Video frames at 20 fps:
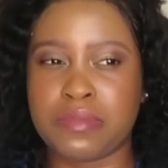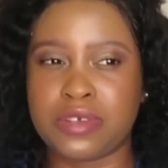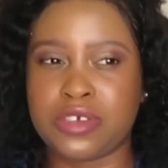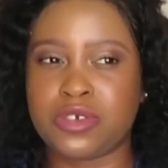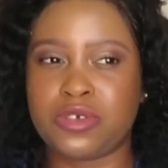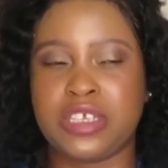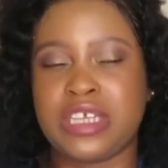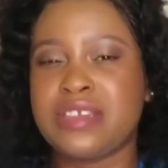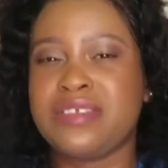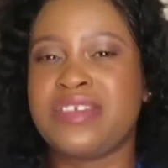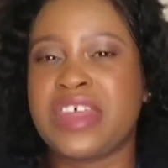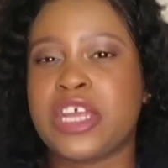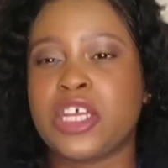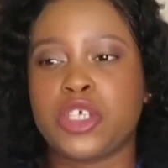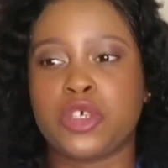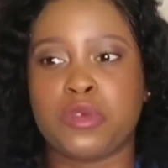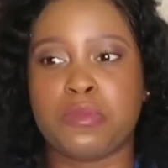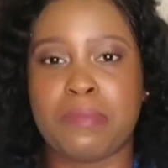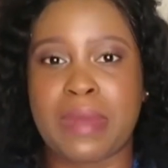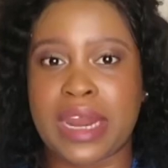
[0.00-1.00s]
didn't think
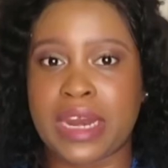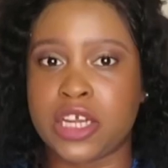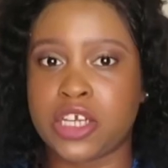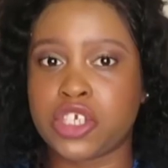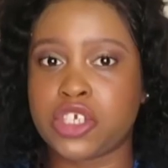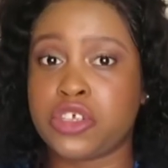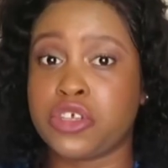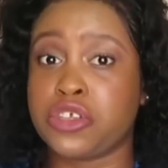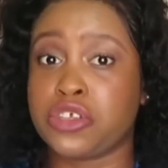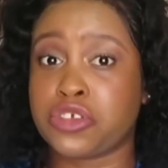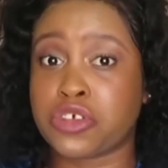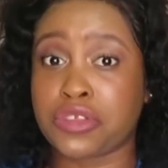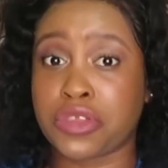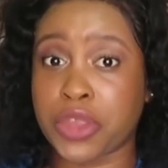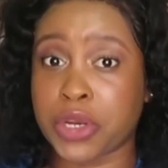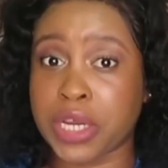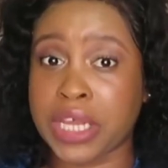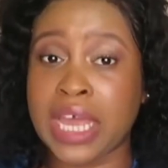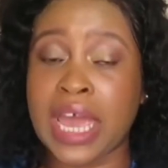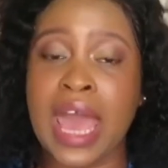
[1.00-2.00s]
she would manage to insert
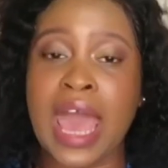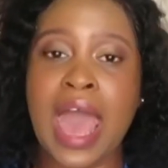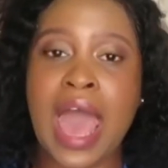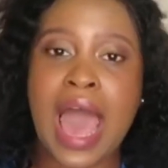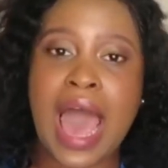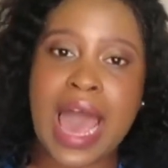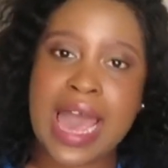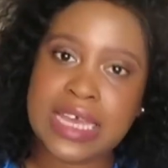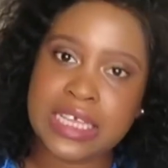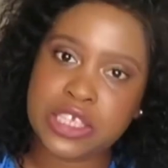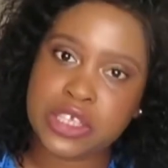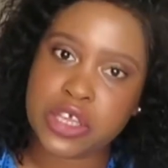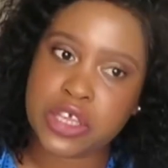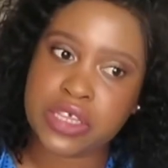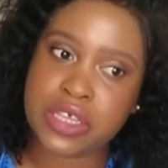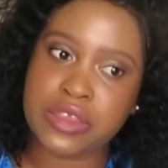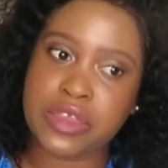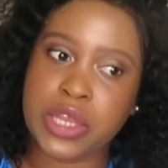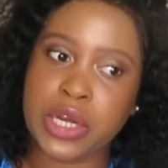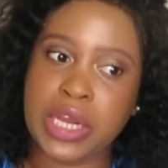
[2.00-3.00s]
3. I
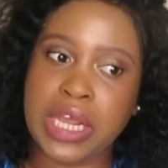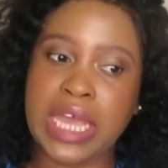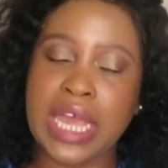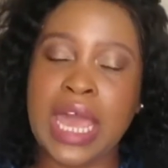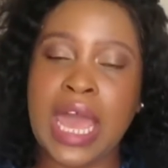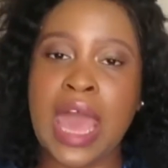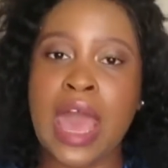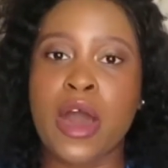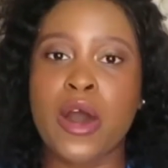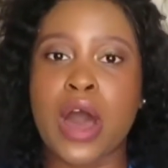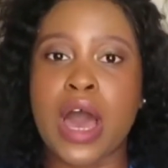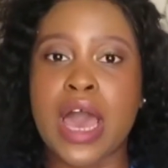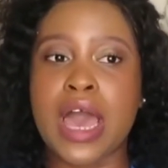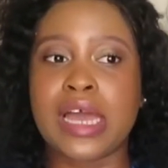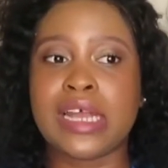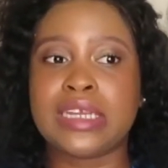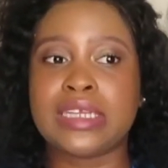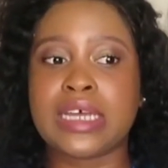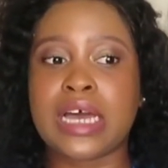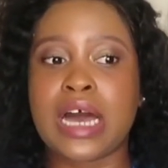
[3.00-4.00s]
inserted 3,
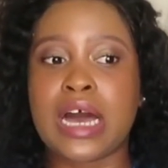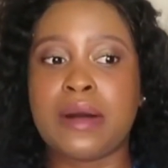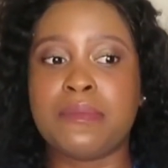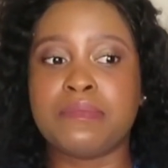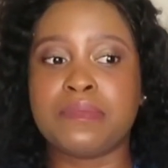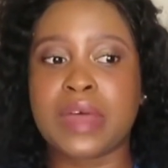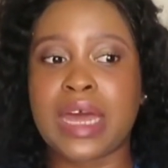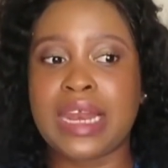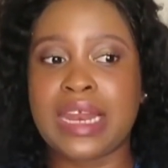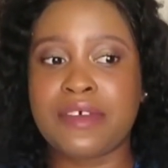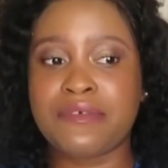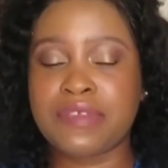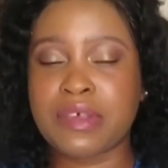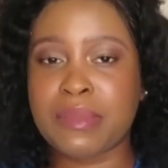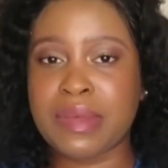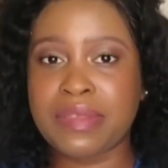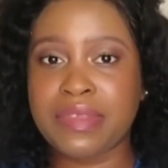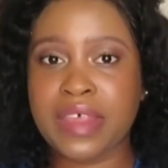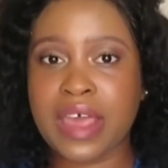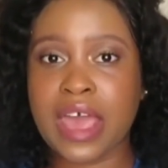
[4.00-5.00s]
and I left
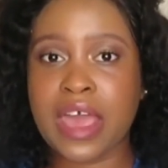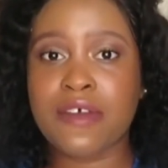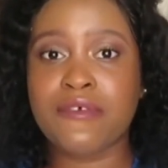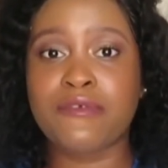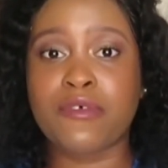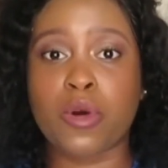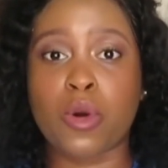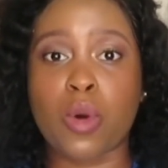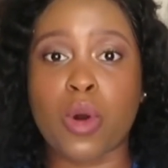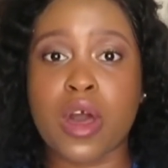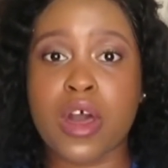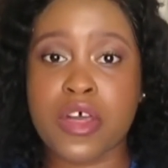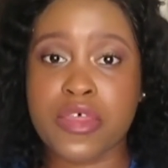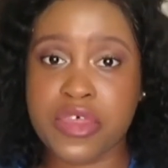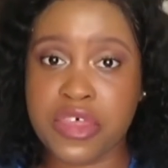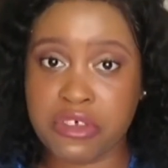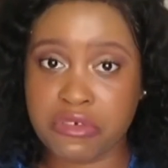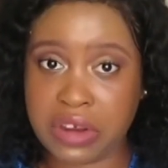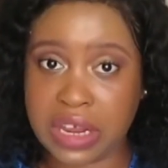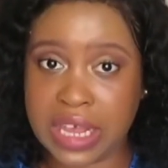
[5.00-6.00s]
them in there for
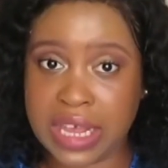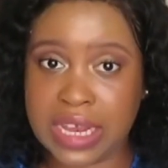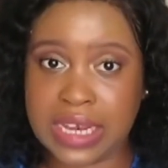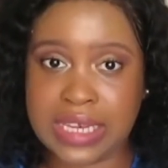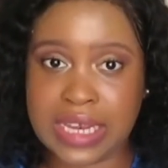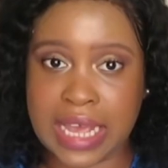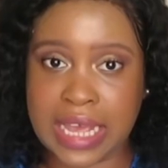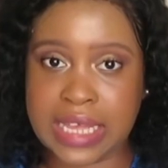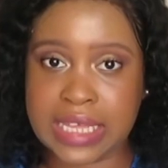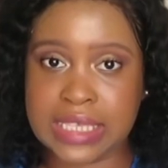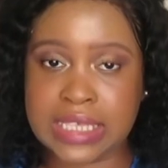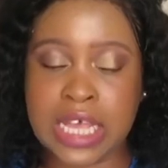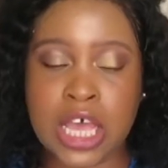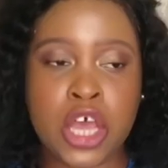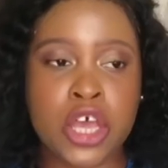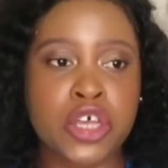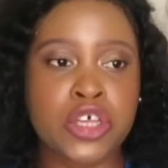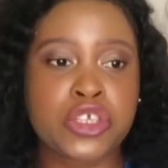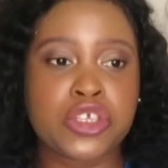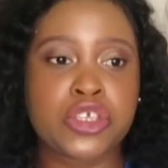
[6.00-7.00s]
3 days.
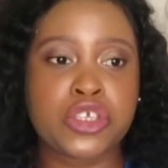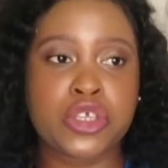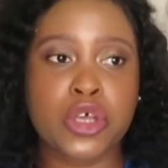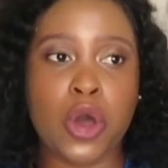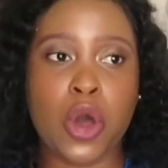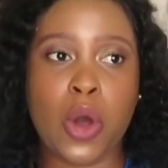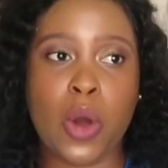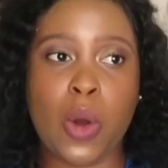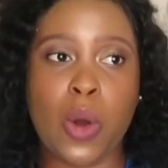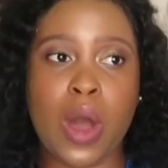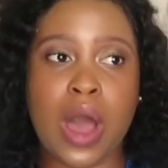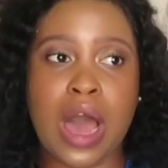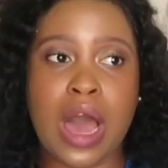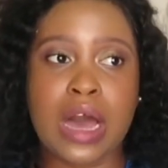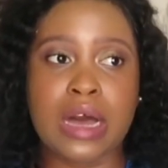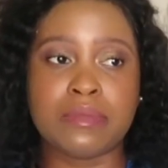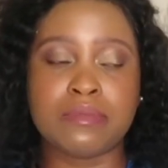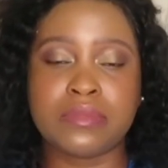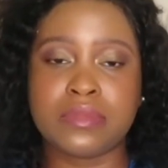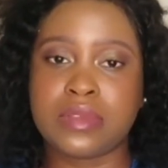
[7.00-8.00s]
So
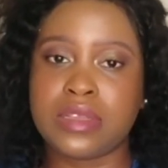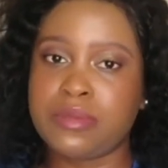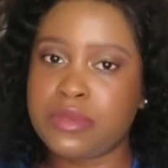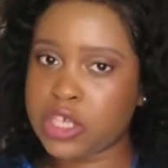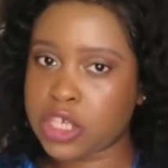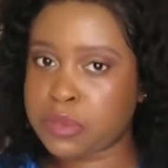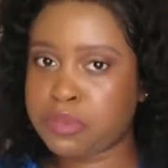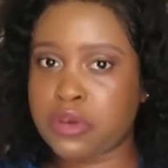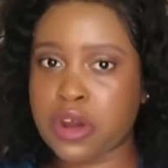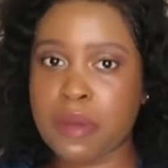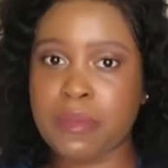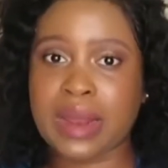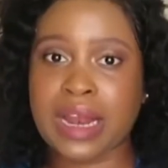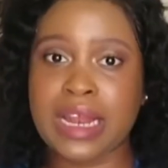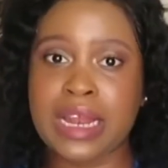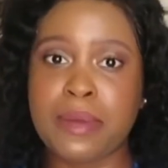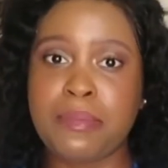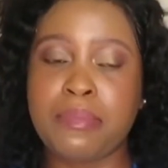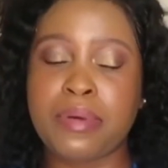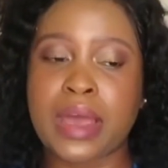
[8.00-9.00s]
let me just put up a
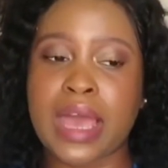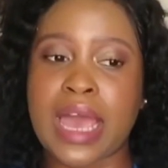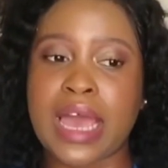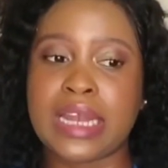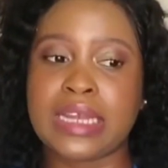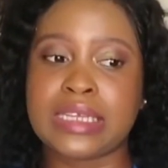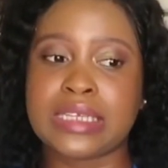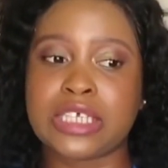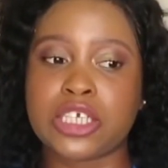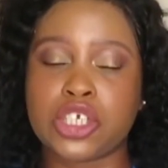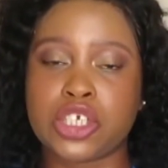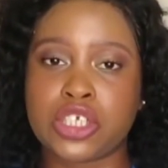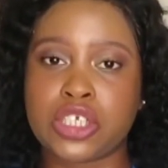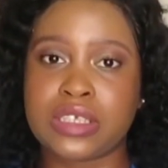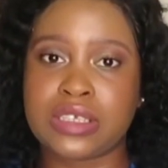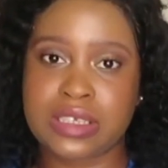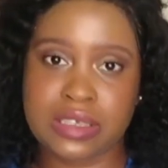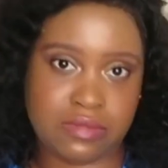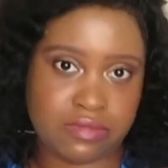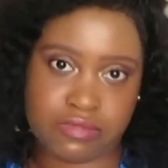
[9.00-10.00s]
clip, and
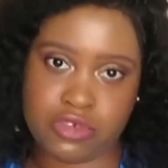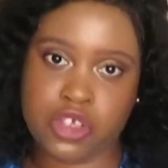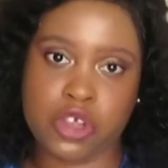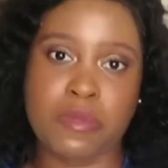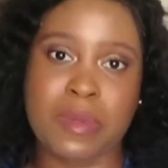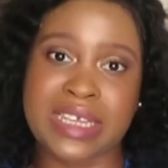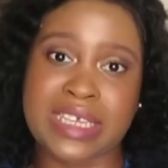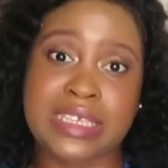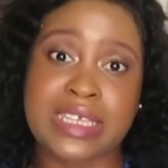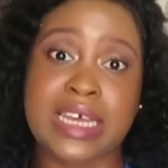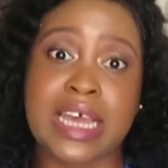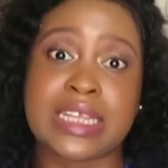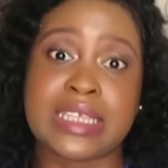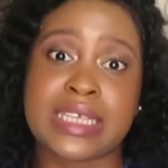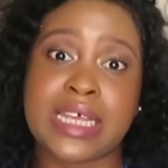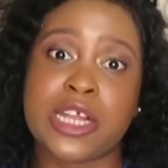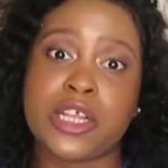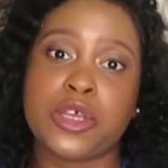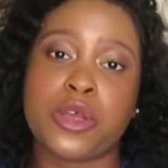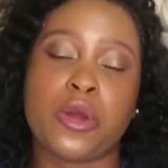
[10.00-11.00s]
so my sister can
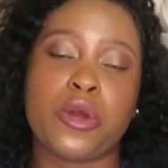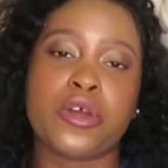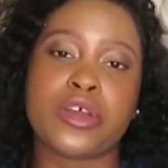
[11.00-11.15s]
tell you her